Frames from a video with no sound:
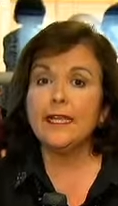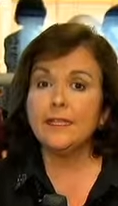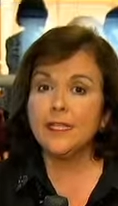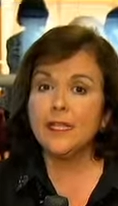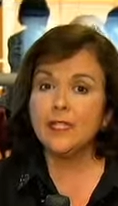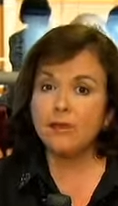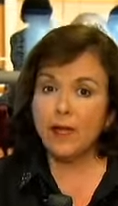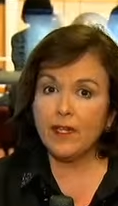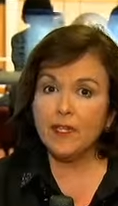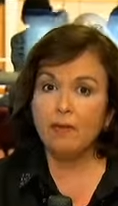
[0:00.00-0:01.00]
is
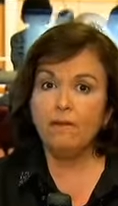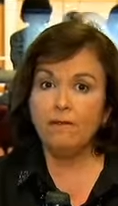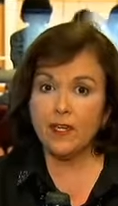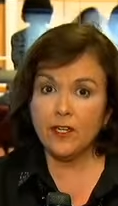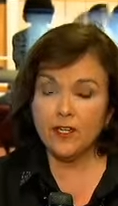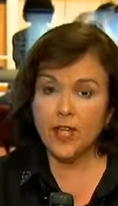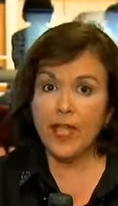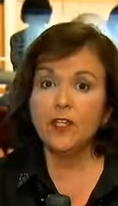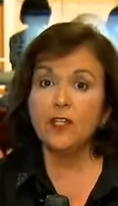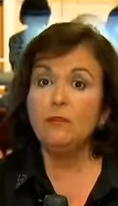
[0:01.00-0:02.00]
expected to be finished
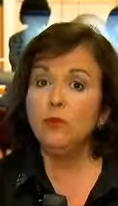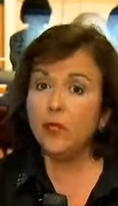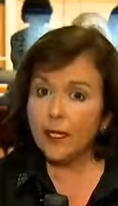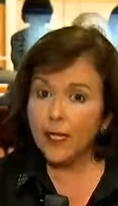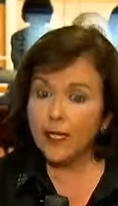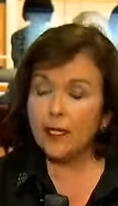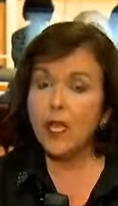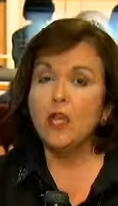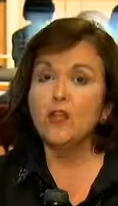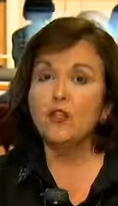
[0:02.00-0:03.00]
and communicated
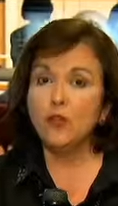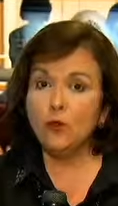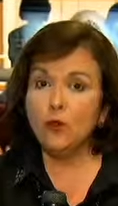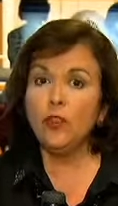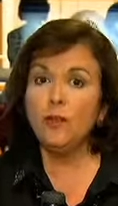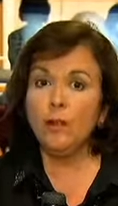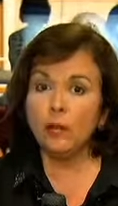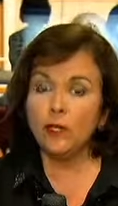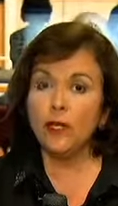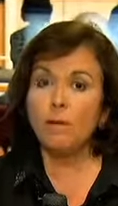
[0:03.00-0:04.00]
to the
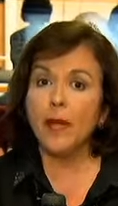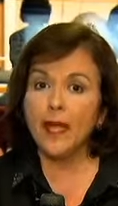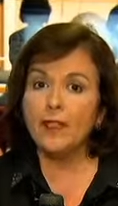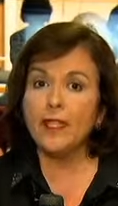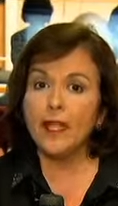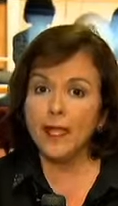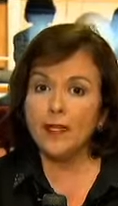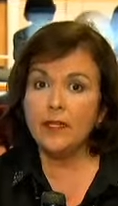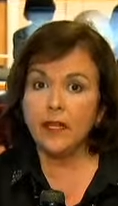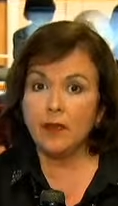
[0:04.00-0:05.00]
public by the
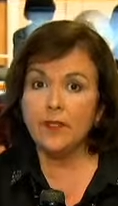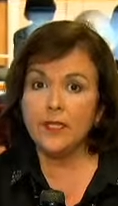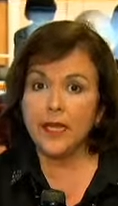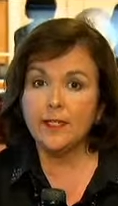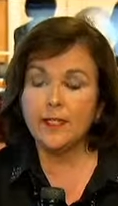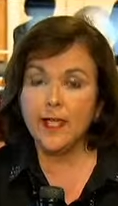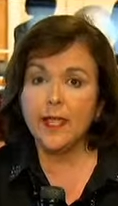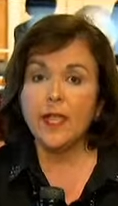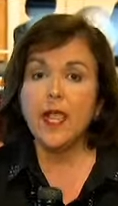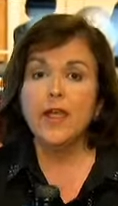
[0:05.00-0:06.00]
end of the day
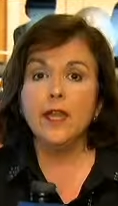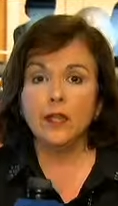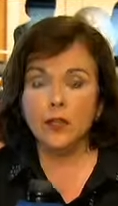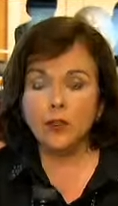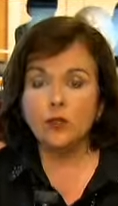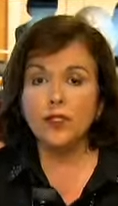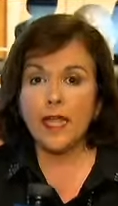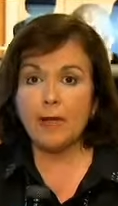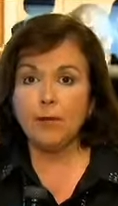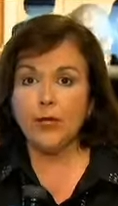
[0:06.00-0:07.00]
today. Now, here's what
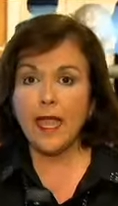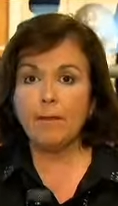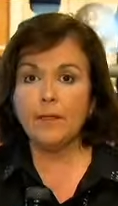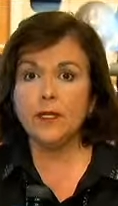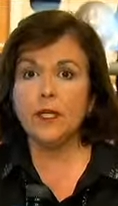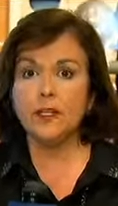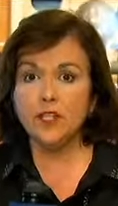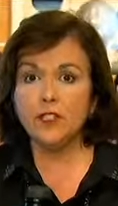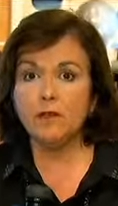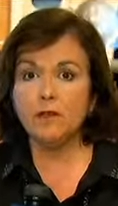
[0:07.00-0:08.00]
happened
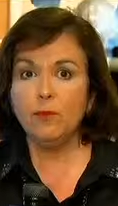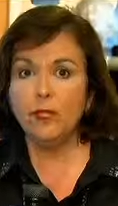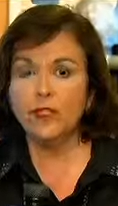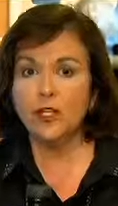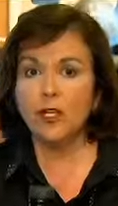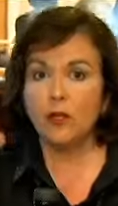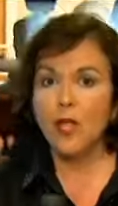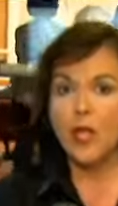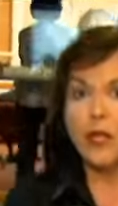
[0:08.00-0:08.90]
just a few minutes ago.